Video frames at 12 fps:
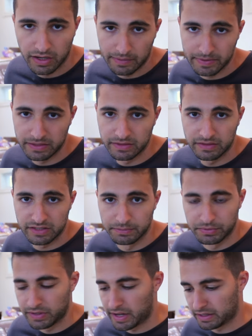I mean,
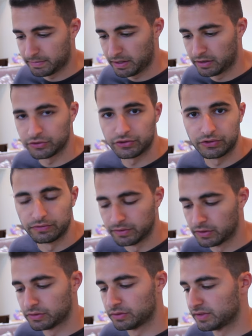simple acapella, just
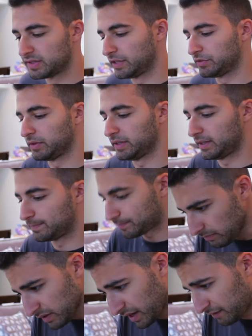vocals, that's really it.
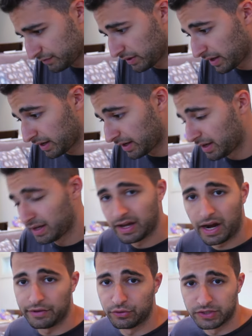After that,
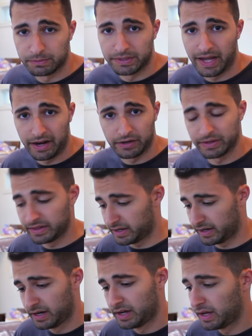I threw some piano in
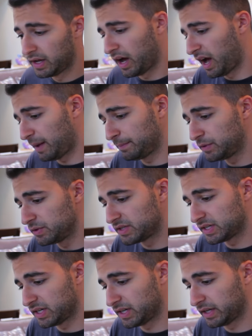there. I'm
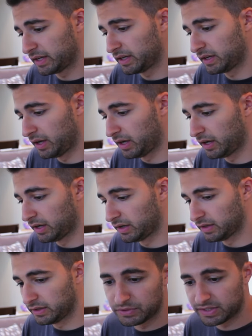using,
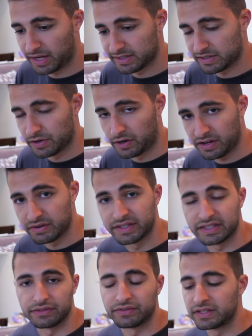uh, using XLN Audio
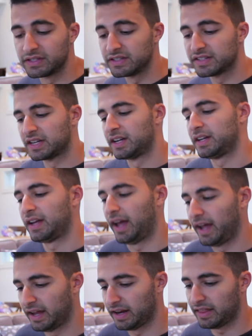Addictive Keys
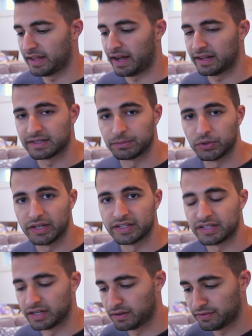and they got some great
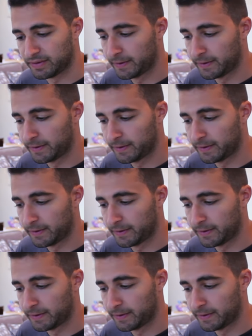stuff.